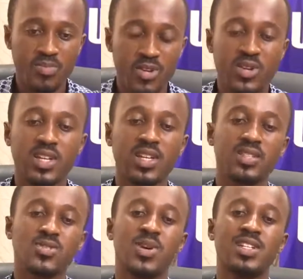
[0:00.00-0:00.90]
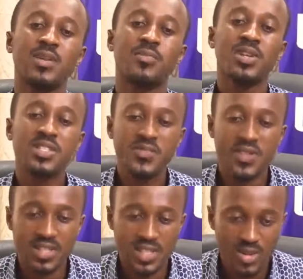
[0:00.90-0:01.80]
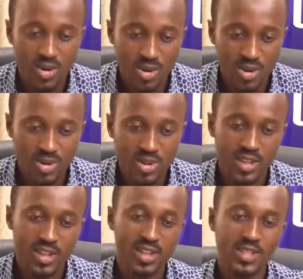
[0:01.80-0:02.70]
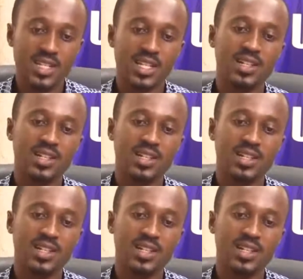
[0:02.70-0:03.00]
Okay, so under policy versus law, this is a